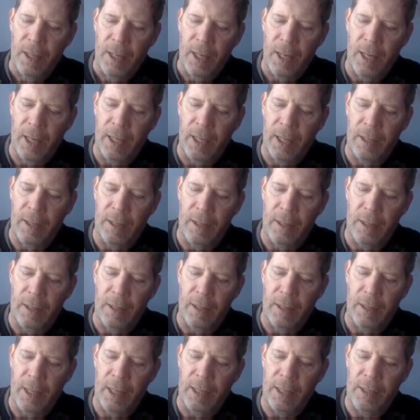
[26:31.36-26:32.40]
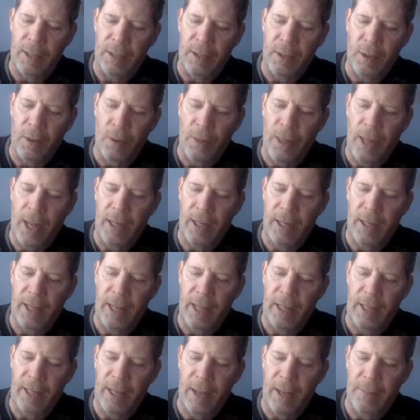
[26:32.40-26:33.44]
And, and so that,
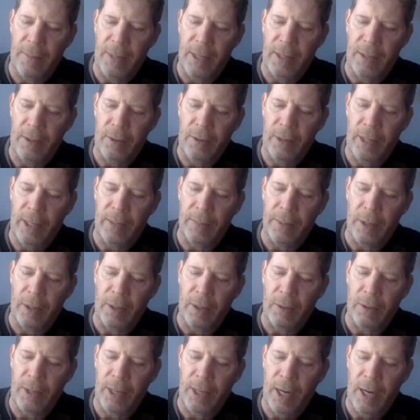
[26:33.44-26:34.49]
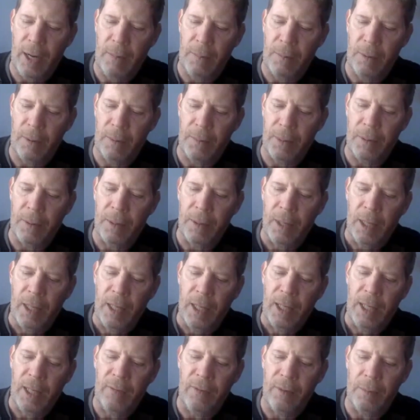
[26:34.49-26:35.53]
that got me intrigued about going to Hamburg, but
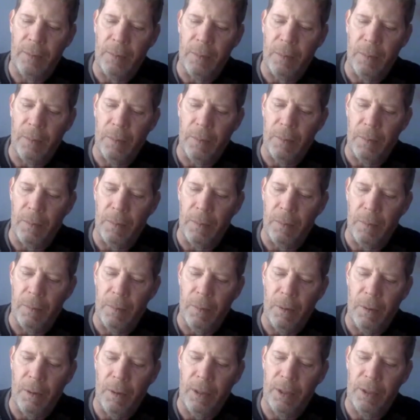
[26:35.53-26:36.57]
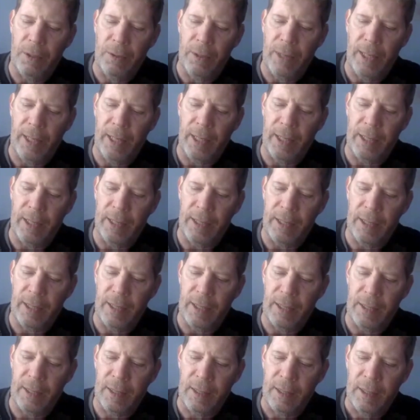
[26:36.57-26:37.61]
even m- more intriguing is
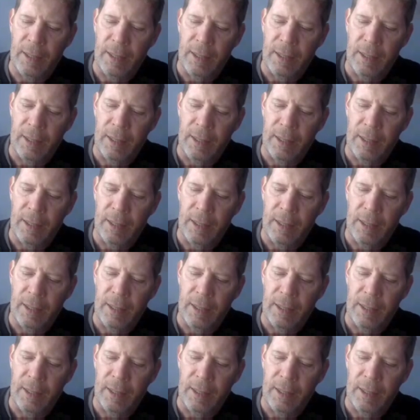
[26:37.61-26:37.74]
this